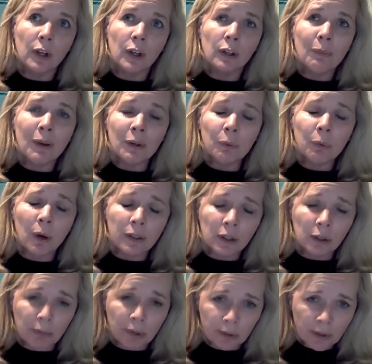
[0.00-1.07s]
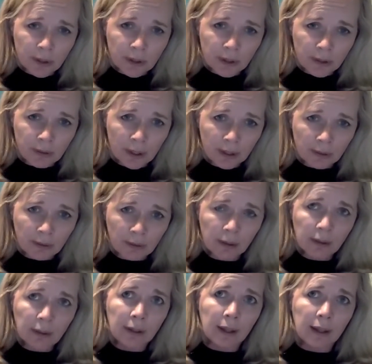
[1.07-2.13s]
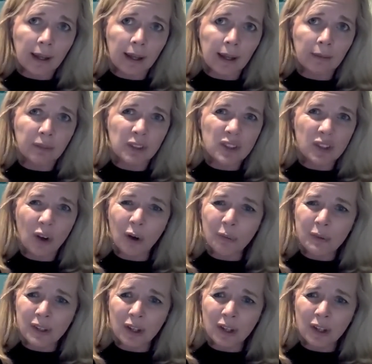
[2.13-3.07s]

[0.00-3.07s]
no matter what community you're in, there's always